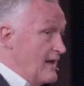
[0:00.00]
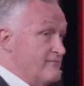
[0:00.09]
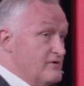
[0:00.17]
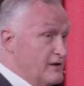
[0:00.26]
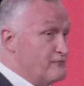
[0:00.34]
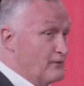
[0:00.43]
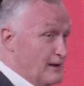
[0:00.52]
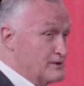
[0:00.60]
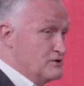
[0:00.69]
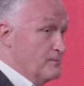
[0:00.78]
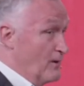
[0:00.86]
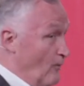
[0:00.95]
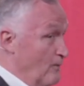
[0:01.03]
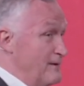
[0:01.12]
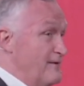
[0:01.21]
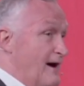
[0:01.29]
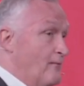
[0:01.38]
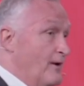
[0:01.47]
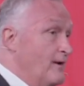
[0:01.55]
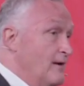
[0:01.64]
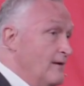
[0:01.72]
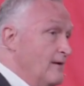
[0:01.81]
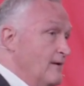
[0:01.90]
may have a different issue, but it won't be that one.
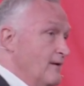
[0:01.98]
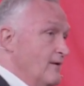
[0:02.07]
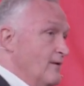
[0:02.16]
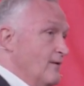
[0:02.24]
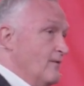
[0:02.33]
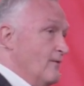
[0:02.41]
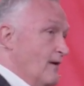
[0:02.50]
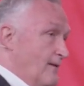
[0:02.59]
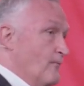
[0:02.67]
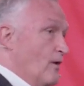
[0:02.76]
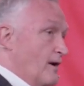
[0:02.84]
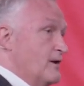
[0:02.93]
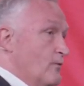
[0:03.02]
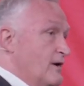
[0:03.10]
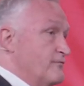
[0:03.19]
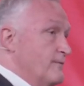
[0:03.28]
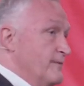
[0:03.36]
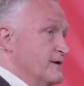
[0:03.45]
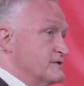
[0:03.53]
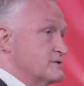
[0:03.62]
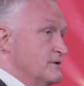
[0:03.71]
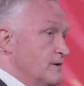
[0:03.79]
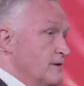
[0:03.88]
I'm walking away from this.
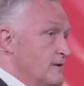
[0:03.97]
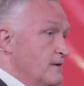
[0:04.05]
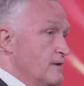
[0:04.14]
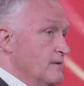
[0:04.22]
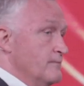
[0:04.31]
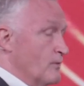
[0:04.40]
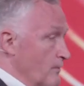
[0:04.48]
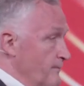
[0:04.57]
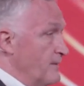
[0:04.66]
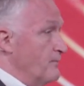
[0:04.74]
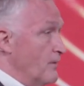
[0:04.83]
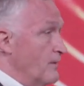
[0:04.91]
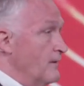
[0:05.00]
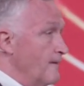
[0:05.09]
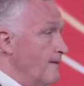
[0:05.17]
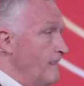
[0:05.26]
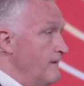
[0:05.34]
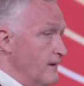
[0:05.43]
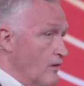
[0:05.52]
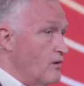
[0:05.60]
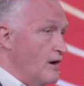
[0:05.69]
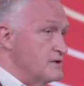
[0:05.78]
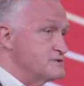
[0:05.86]
But remember, it'll
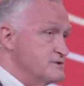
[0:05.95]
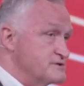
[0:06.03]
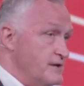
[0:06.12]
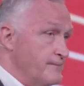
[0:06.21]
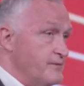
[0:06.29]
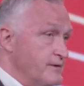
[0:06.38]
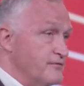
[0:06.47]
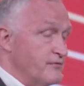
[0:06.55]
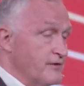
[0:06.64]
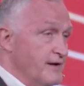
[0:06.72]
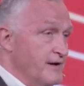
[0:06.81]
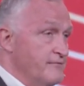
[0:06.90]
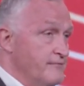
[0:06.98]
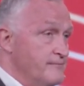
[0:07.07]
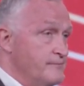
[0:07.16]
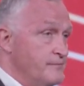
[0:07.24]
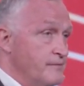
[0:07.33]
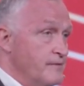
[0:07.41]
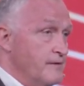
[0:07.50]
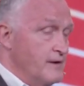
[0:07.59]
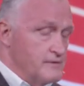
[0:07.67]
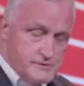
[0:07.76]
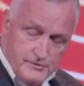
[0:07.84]
cost you something to forgive.
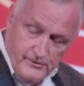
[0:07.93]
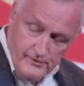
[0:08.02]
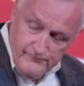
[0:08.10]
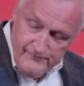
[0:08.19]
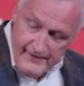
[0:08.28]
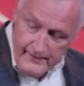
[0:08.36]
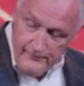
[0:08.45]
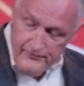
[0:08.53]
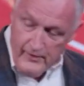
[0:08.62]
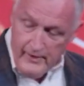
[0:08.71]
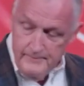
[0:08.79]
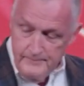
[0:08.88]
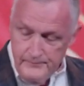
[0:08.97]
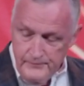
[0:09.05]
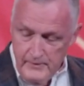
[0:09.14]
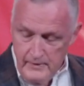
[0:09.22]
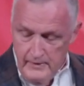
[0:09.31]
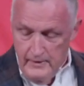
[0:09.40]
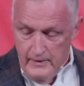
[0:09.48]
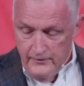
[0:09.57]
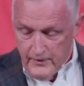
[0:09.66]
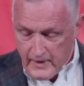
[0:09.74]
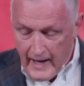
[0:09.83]
Here's the third and final thought
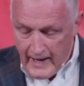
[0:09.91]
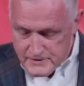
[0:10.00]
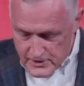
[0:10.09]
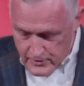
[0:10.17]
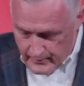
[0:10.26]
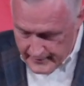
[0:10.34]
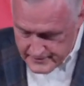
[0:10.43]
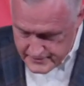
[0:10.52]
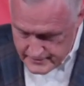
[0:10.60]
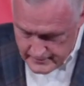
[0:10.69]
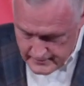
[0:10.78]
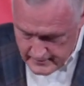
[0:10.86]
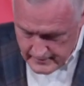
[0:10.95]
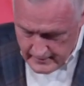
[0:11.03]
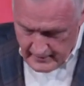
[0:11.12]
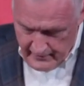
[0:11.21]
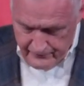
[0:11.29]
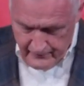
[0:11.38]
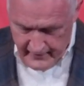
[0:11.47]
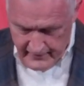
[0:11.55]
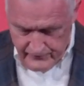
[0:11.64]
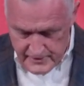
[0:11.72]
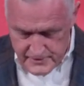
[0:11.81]
the consequence of
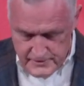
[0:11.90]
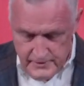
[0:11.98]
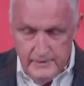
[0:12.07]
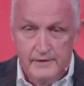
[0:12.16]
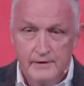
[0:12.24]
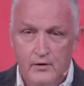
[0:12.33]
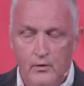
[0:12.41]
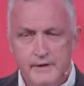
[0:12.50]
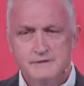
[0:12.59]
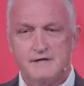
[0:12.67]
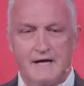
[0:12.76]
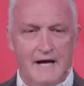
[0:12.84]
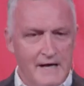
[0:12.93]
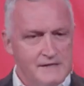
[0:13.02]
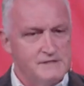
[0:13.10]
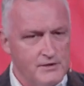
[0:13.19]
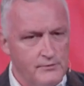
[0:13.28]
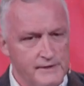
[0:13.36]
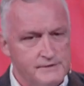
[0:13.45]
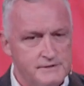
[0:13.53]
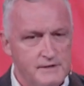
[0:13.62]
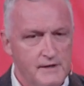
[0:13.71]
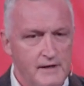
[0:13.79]
forgiveness? What is the
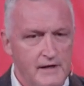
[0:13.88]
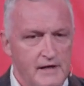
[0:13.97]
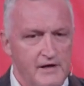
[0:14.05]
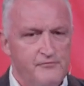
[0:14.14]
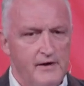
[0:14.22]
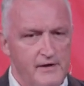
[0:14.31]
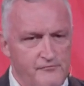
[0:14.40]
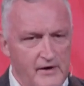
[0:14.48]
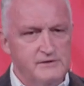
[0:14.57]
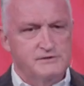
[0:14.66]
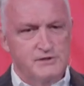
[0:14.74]
consequence? If I, if I